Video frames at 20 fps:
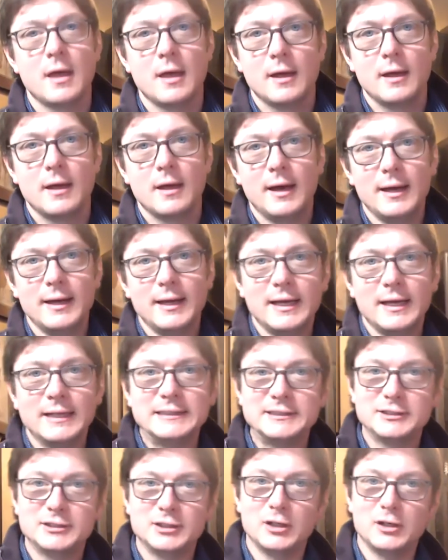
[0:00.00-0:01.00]
Hi
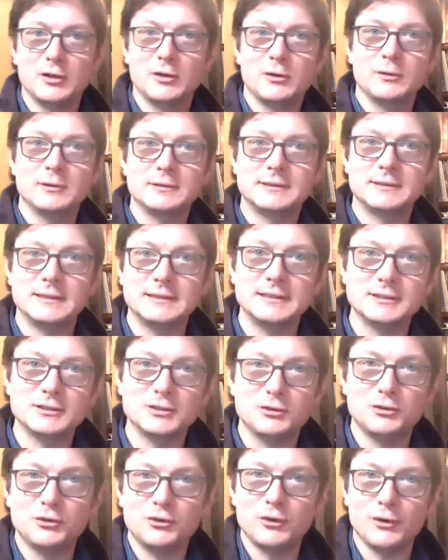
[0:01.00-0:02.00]
guys, so this is
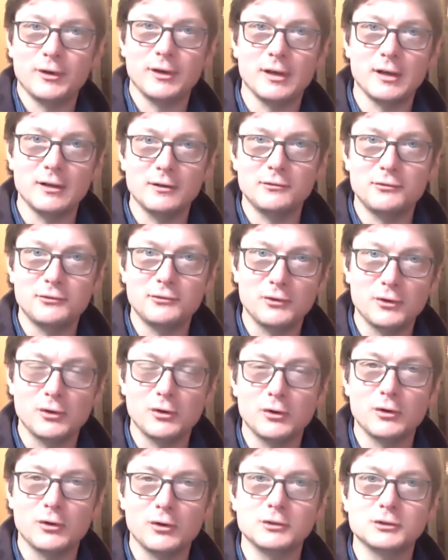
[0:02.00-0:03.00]
a tutorial
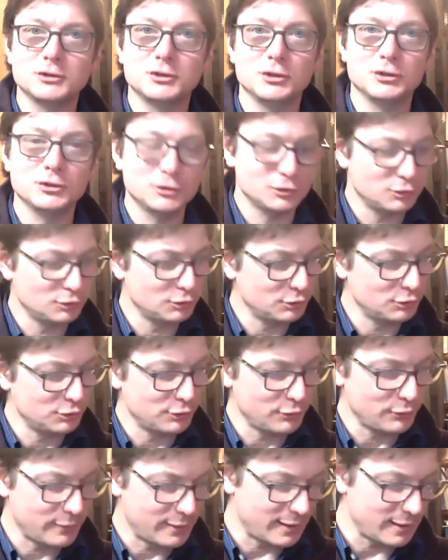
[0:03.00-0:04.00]
for Chanson de
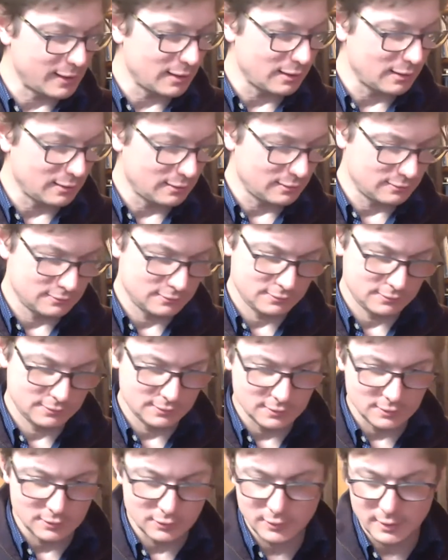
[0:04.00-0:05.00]
Noël.
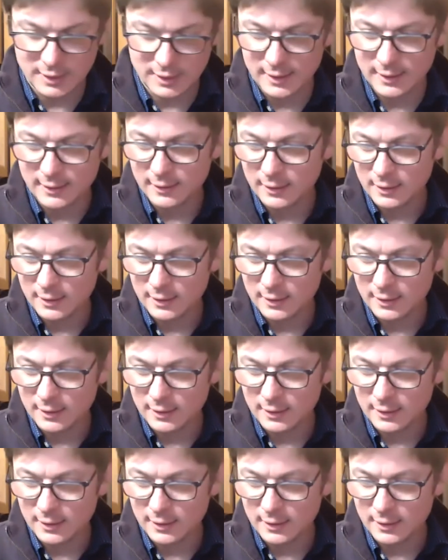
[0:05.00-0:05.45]
Okay,